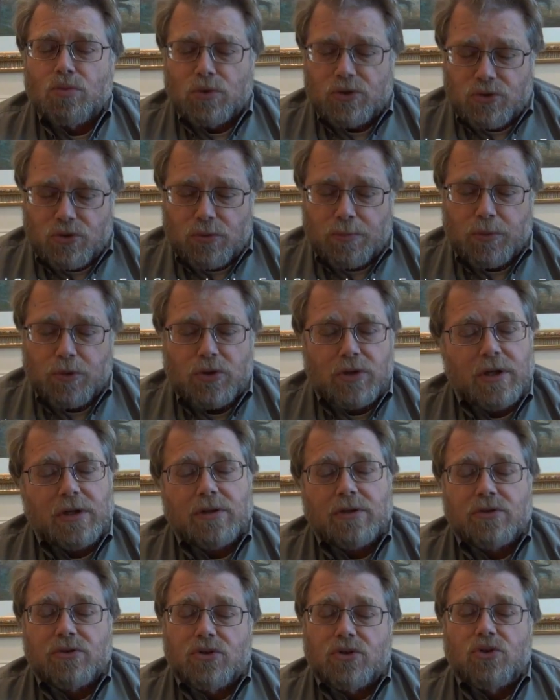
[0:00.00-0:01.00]

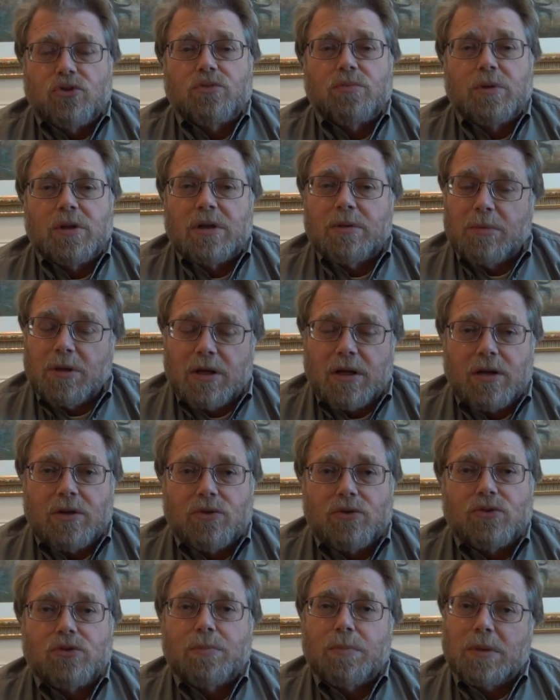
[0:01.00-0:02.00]
among
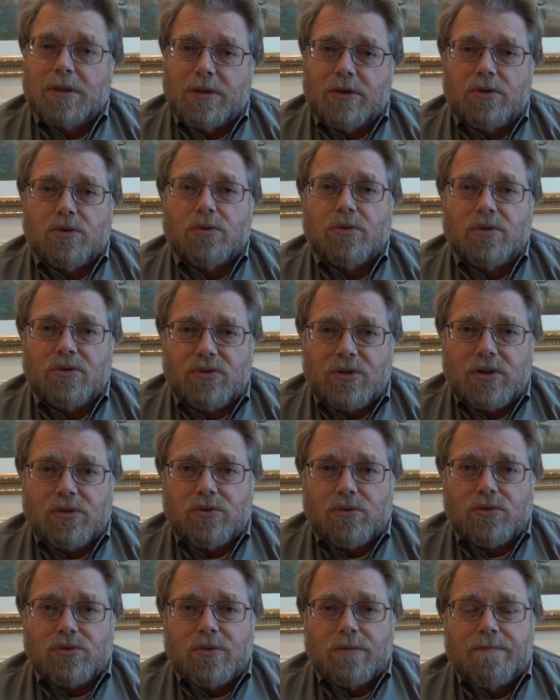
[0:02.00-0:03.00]
others, political
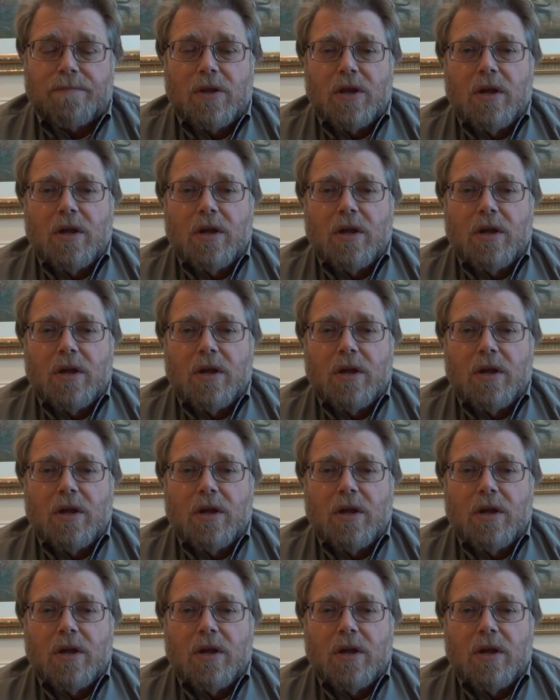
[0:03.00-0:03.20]
dissenters,